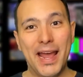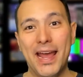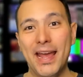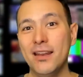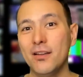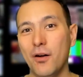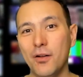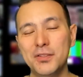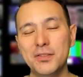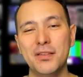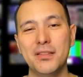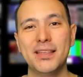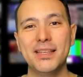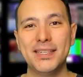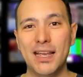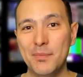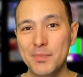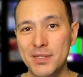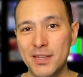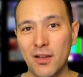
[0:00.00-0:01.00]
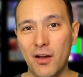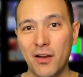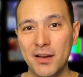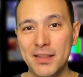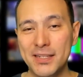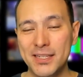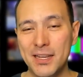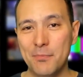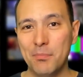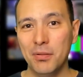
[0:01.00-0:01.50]
and also the Samsung
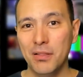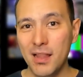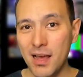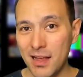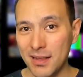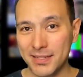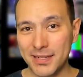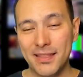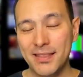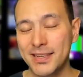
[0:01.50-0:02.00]
Odyssey Plus.